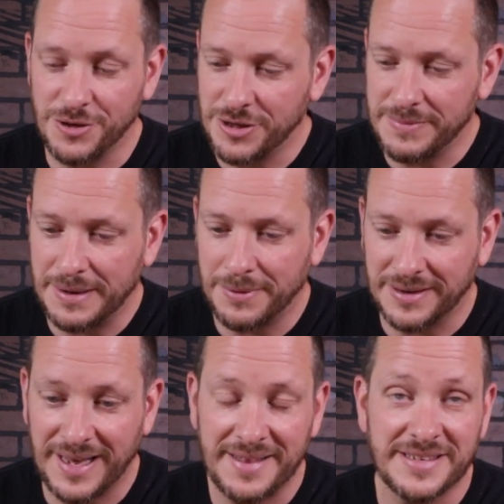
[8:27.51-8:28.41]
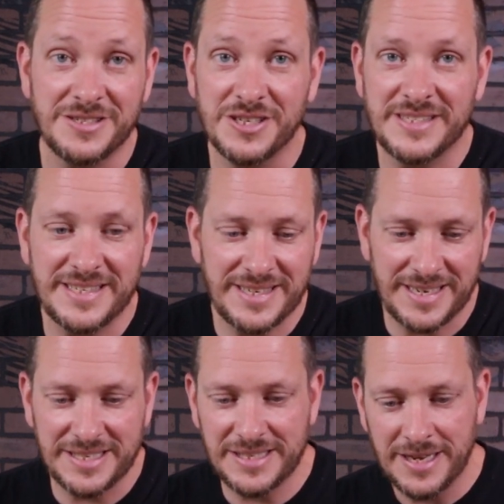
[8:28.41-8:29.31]
You should be able to glide this just as it
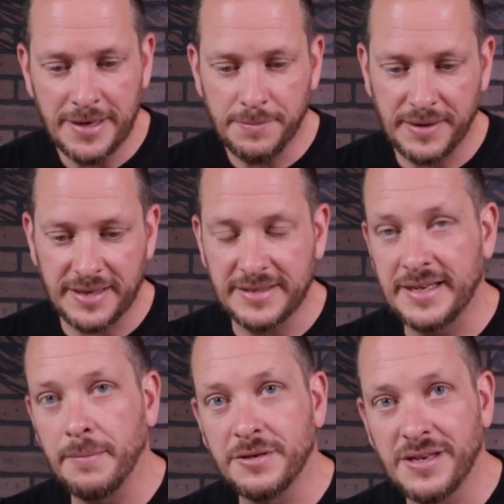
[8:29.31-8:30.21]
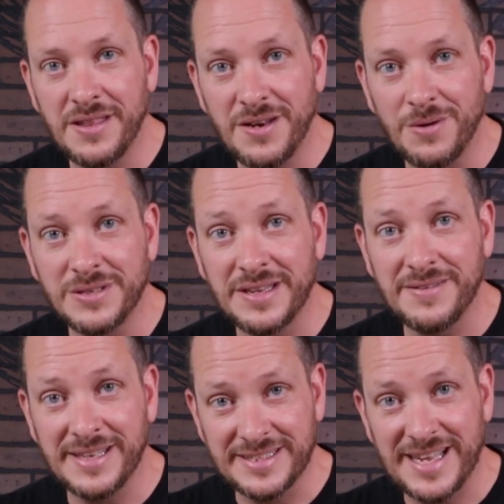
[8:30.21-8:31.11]
is because the doublers on the nose give
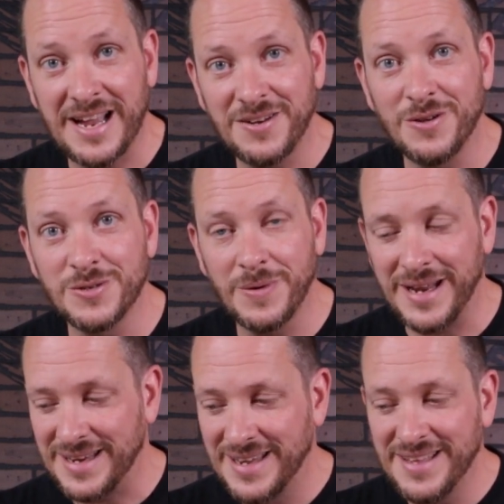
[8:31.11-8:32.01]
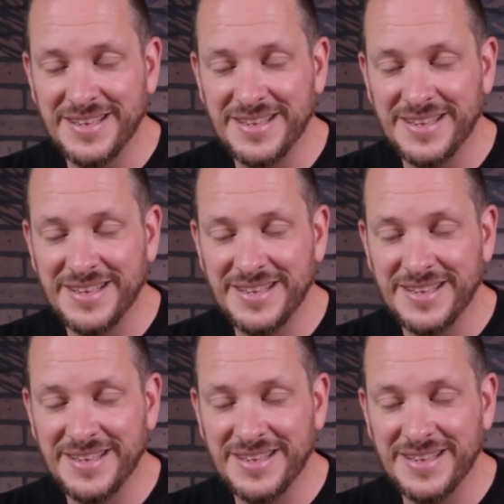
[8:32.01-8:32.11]
you the exact nose weight.